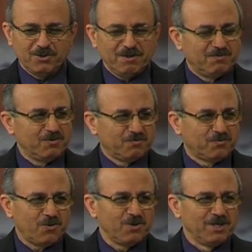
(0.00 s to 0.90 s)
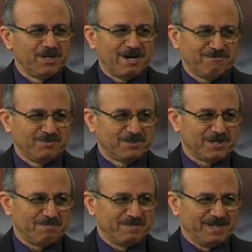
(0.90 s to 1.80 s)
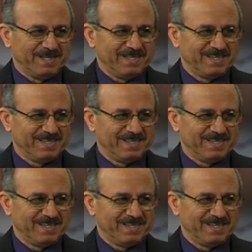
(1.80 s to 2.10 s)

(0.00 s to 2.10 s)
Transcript: If you fall in love with somebody,